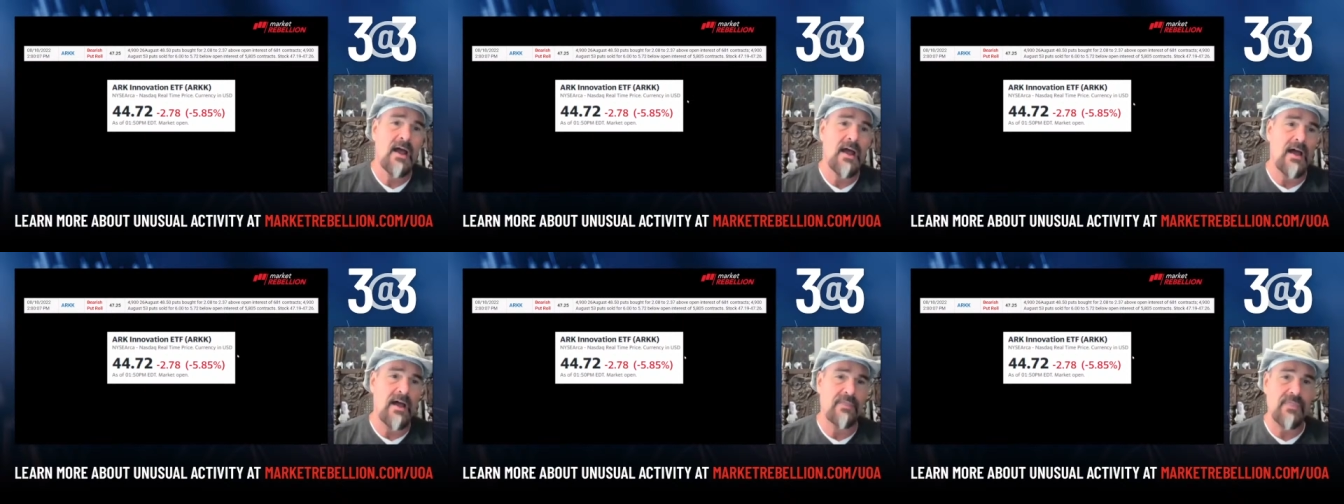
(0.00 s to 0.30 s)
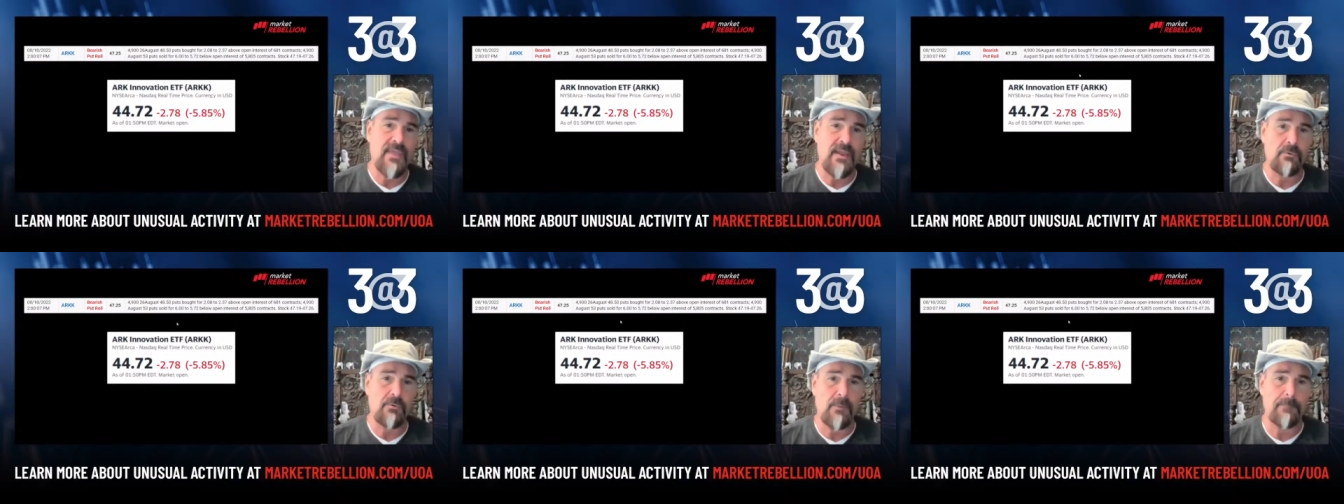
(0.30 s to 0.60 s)
Uh,
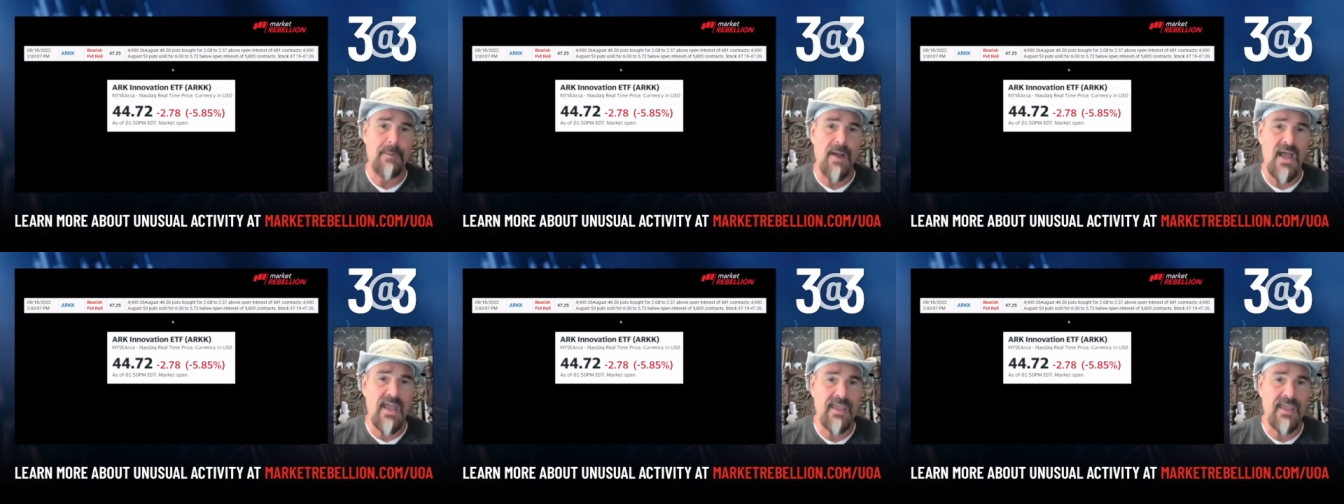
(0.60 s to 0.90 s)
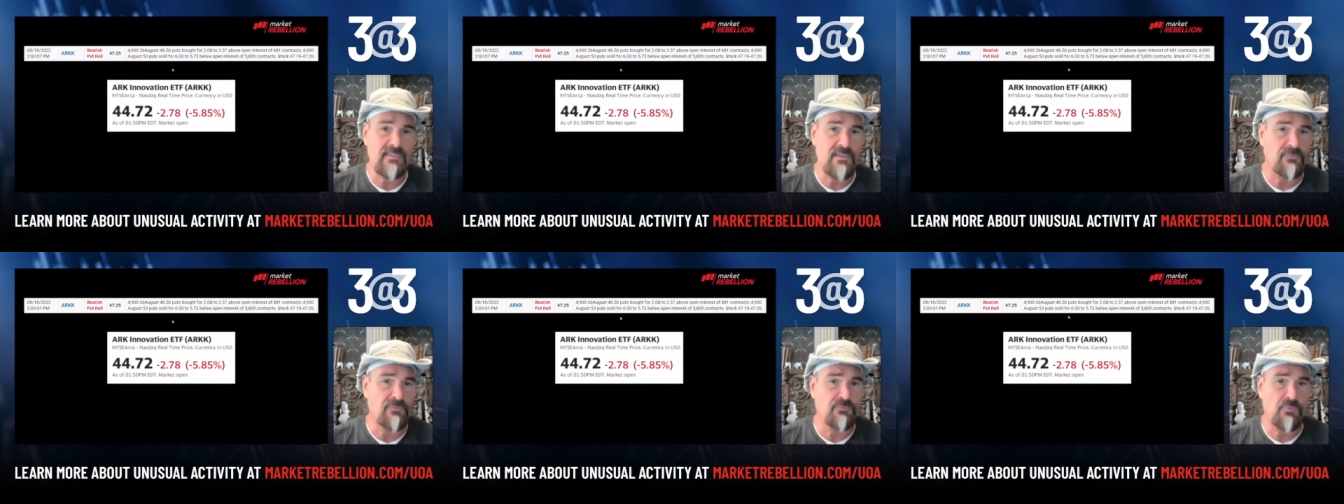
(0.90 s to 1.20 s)
they were
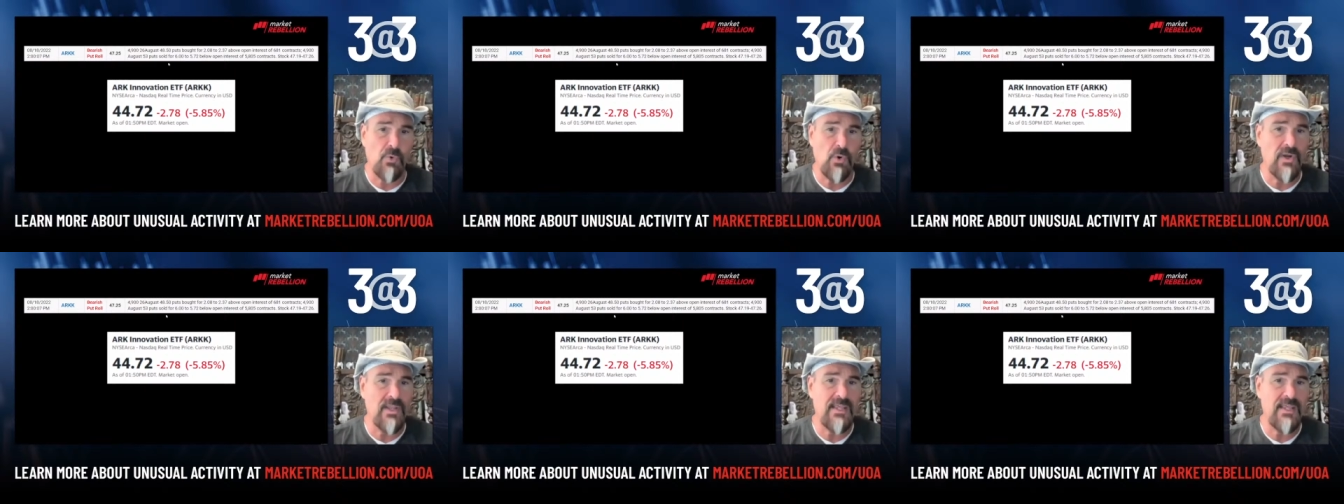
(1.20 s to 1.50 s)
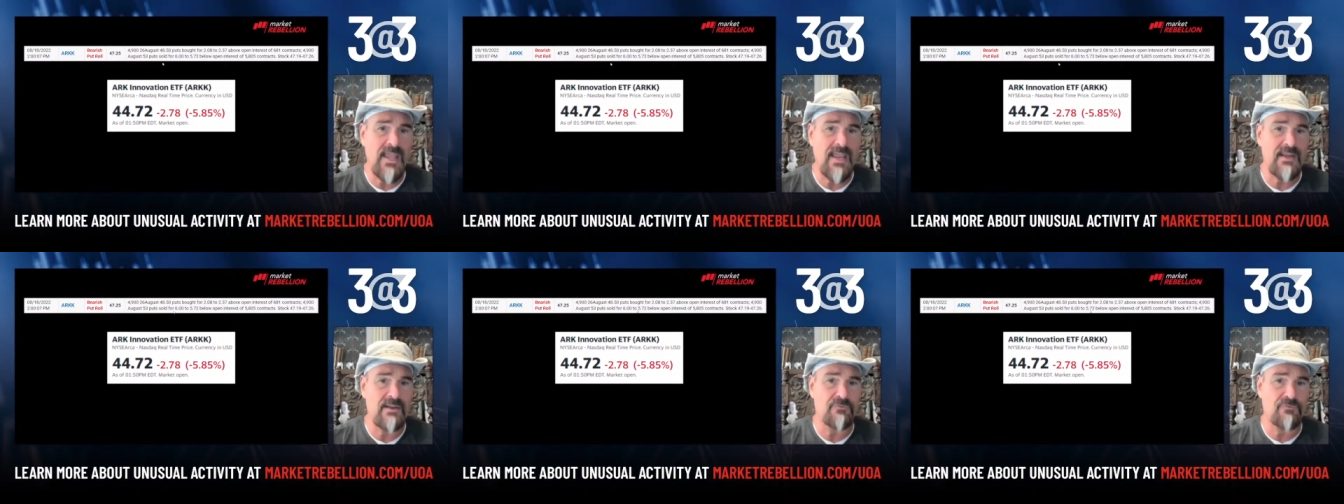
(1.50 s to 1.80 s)
buying the
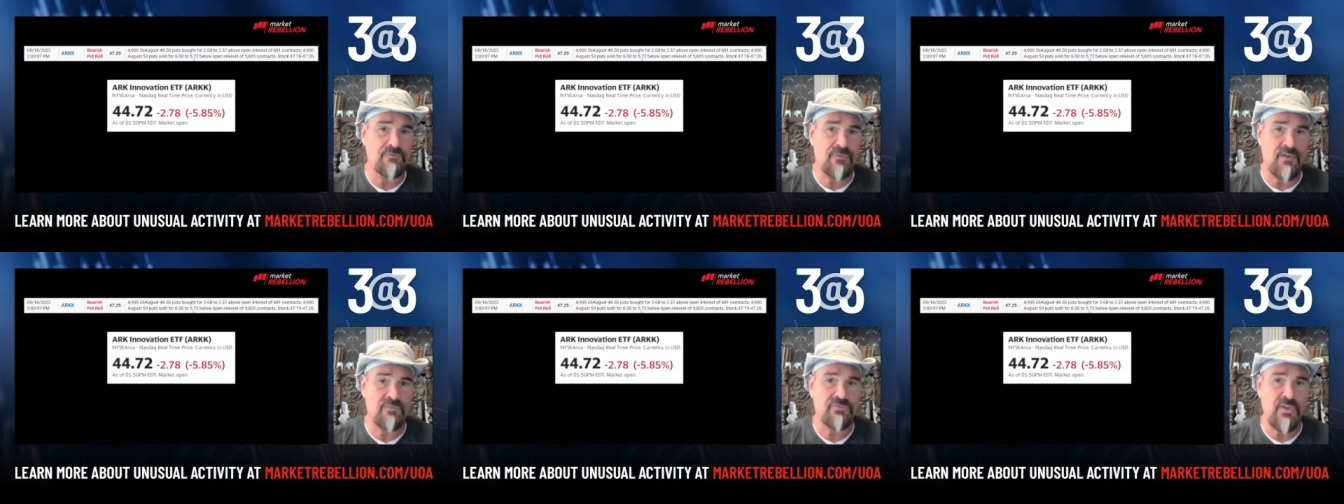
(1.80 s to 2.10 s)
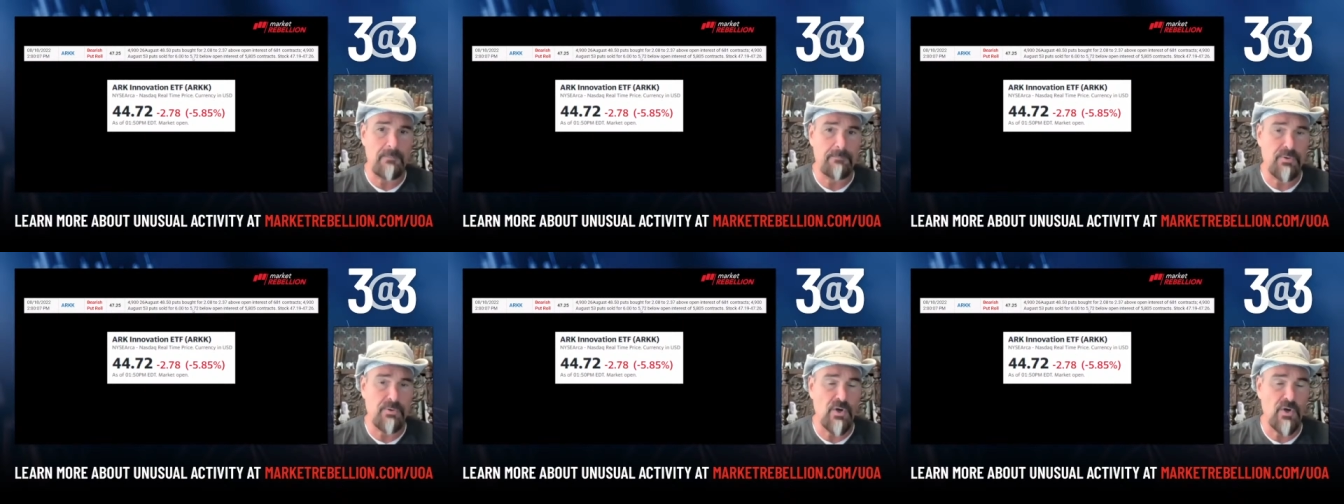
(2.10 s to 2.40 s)

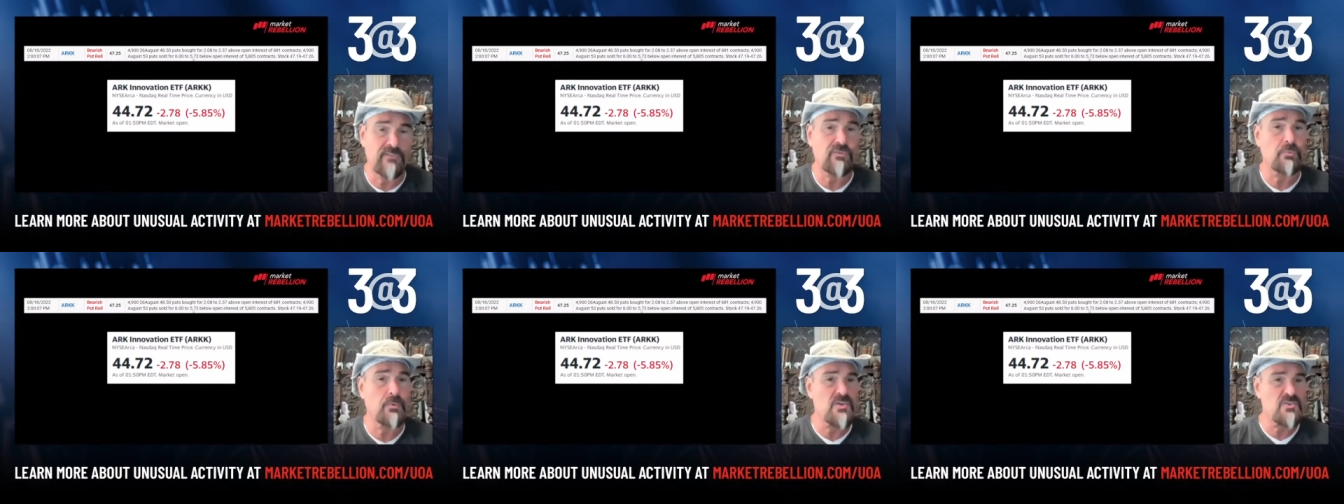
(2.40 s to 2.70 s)
4850 puts,